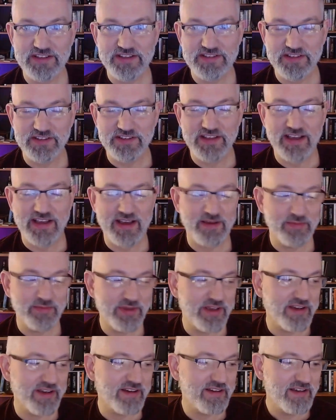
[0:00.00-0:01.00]
It's the lab,
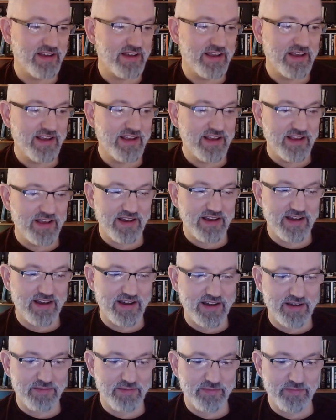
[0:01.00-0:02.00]
yeah.
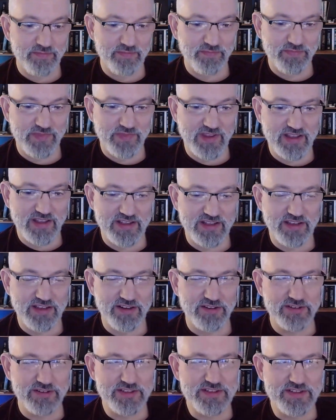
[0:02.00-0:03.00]

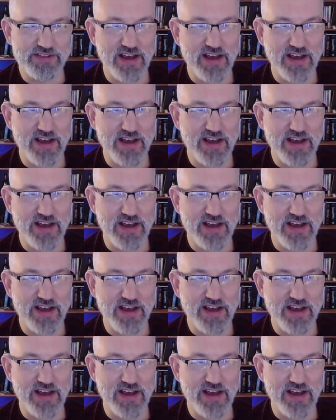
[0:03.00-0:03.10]
It's